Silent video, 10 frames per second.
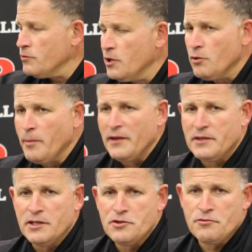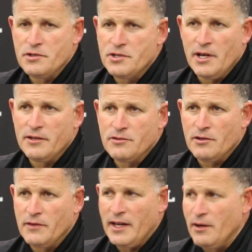know about the injuries yet,
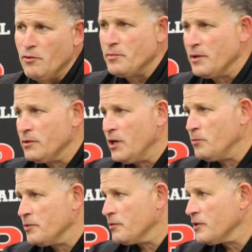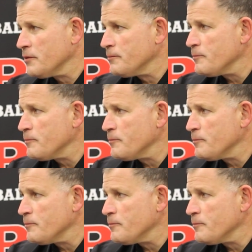so that I won't be able to help you with.